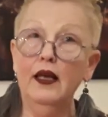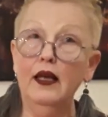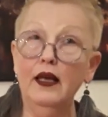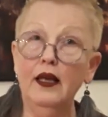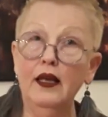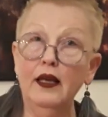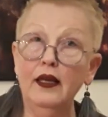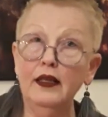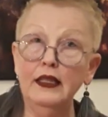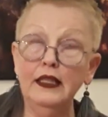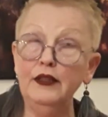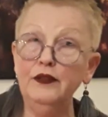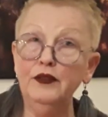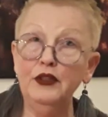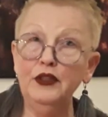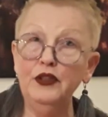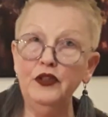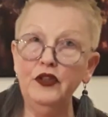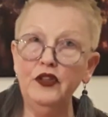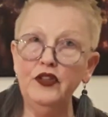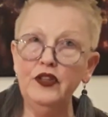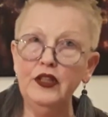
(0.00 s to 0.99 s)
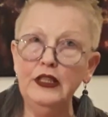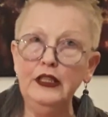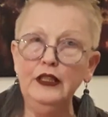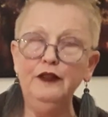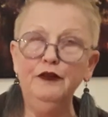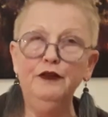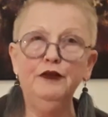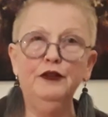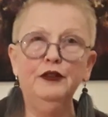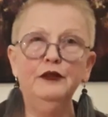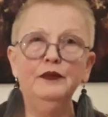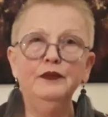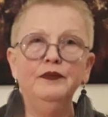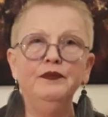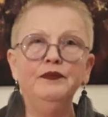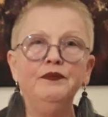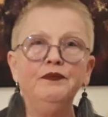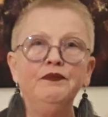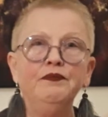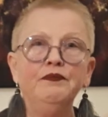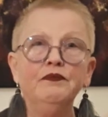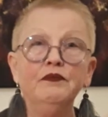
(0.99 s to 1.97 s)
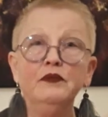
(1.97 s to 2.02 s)
and even yourself
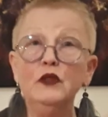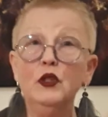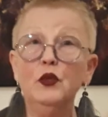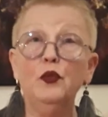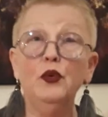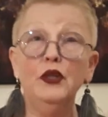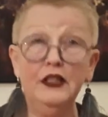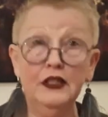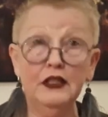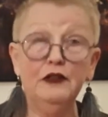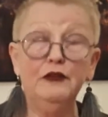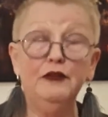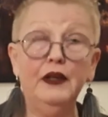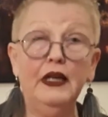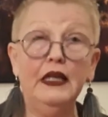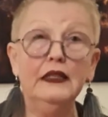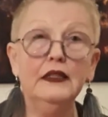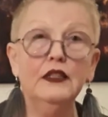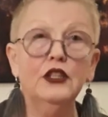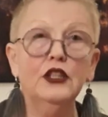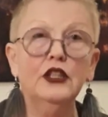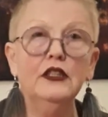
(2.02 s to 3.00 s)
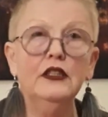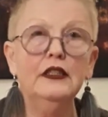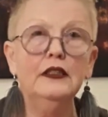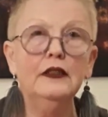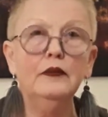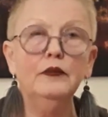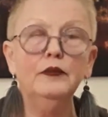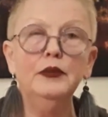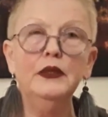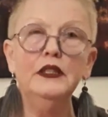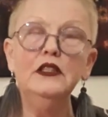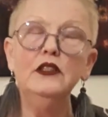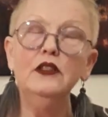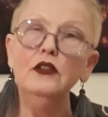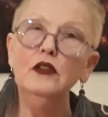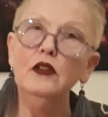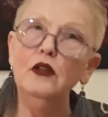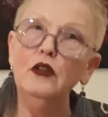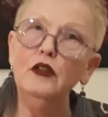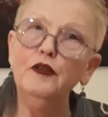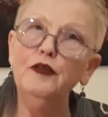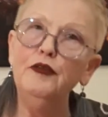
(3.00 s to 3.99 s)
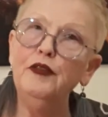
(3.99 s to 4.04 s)
when you're functioning. But you're
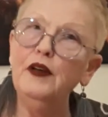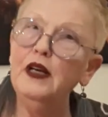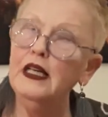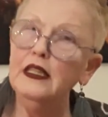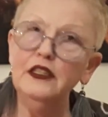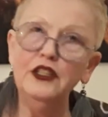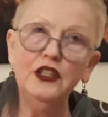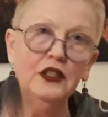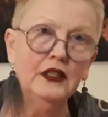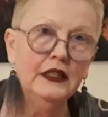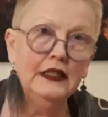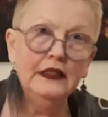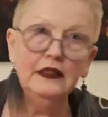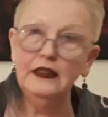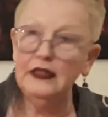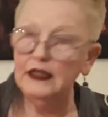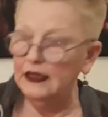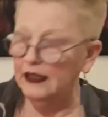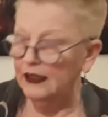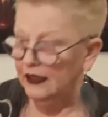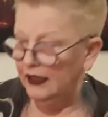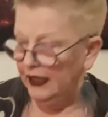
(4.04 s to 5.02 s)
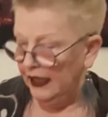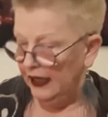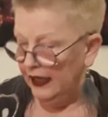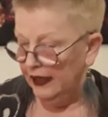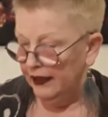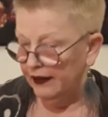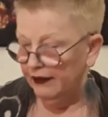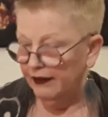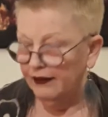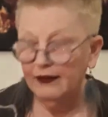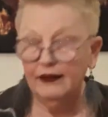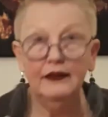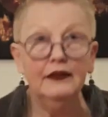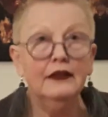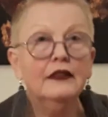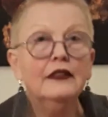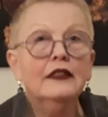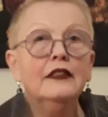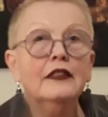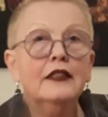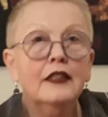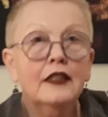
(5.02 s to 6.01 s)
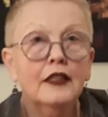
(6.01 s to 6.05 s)
not functioning, dear Cancer.
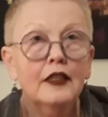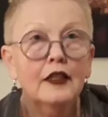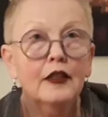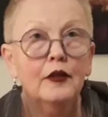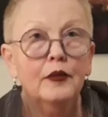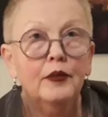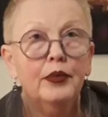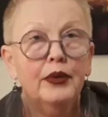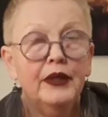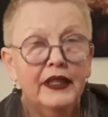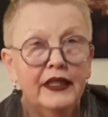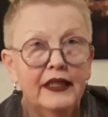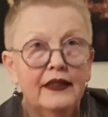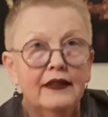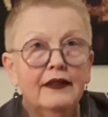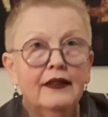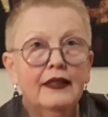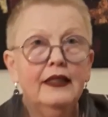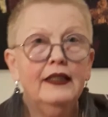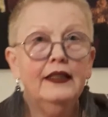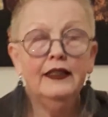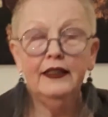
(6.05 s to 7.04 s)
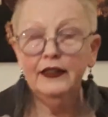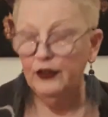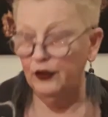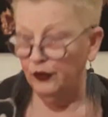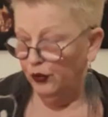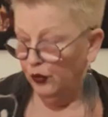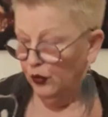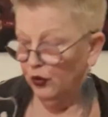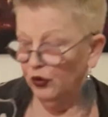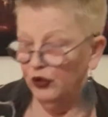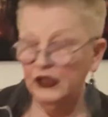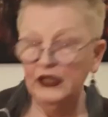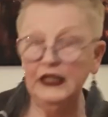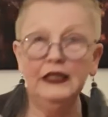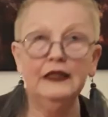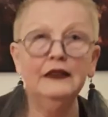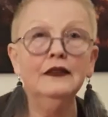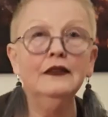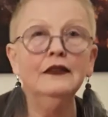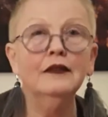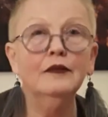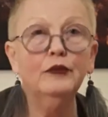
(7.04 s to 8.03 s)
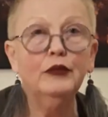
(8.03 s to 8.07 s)
Please heed the
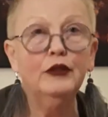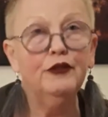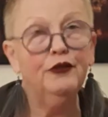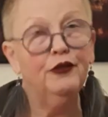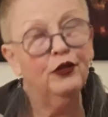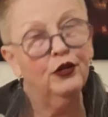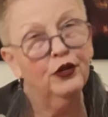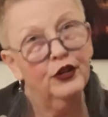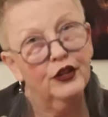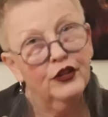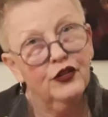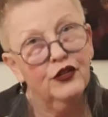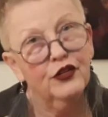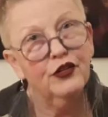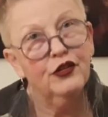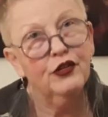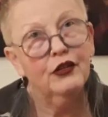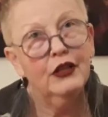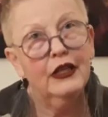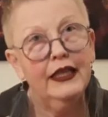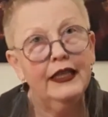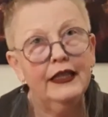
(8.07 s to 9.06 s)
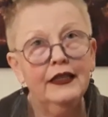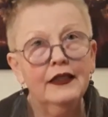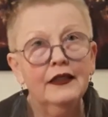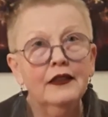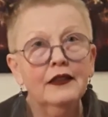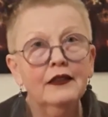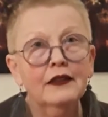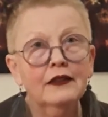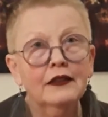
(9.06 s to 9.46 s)
warning before it's too late.